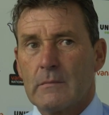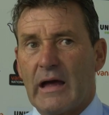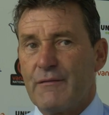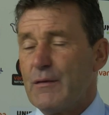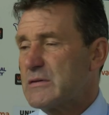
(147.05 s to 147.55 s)

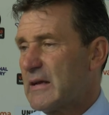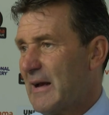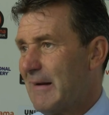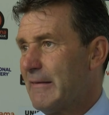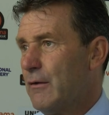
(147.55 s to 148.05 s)
that if he was to
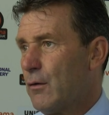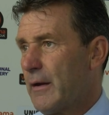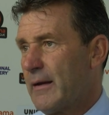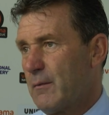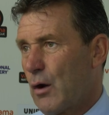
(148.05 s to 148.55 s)
carry on
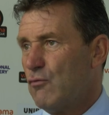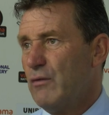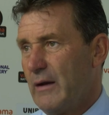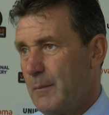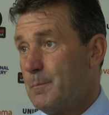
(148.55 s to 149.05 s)
and it go
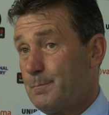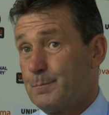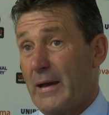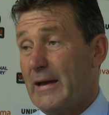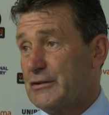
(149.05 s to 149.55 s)
really
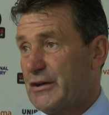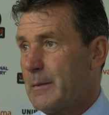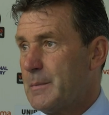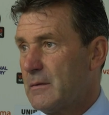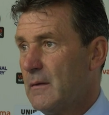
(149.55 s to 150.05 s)

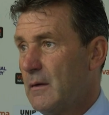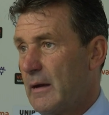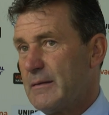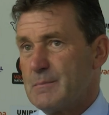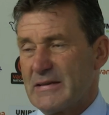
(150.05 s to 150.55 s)
pear-shaped
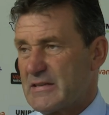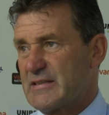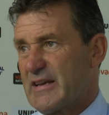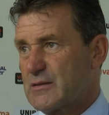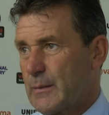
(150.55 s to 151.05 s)
and he's missing
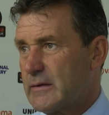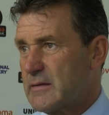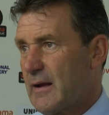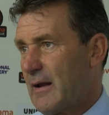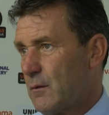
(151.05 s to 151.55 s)
6 weeks,
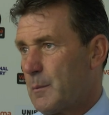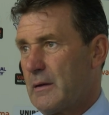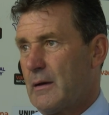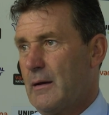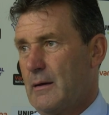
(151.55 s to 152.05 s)
then I'll not
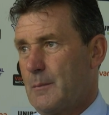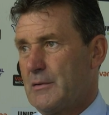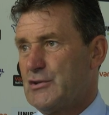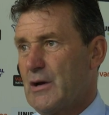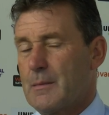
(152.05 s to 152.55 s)
be a
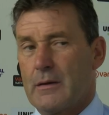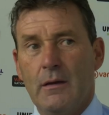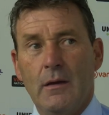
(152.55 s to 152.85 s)
happy chappy.